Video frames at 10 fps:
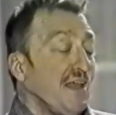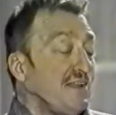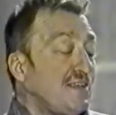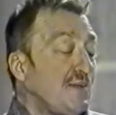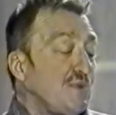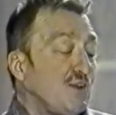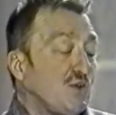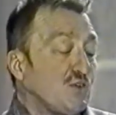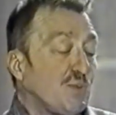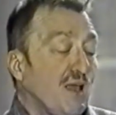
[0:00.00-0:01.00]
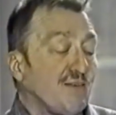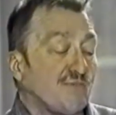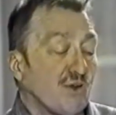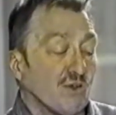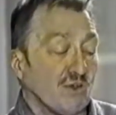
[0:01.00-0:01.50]
In attempting to explain
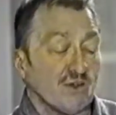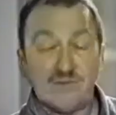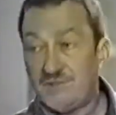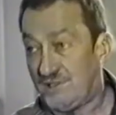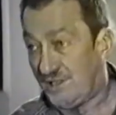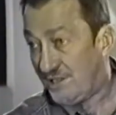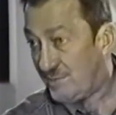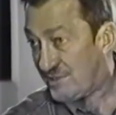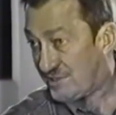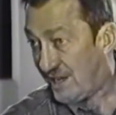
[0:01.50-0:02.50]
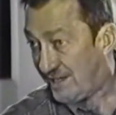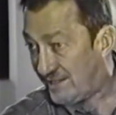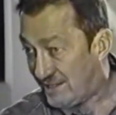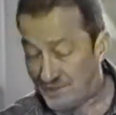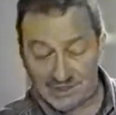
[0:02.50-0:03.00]
further, clearly a mistake
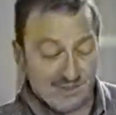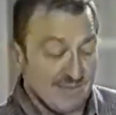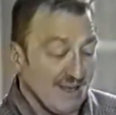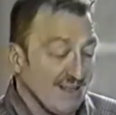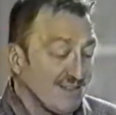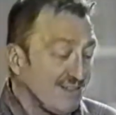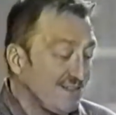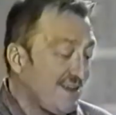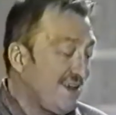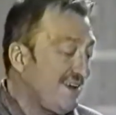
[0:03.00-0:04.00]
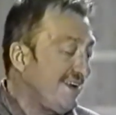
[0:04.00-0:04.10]
in these circumstances,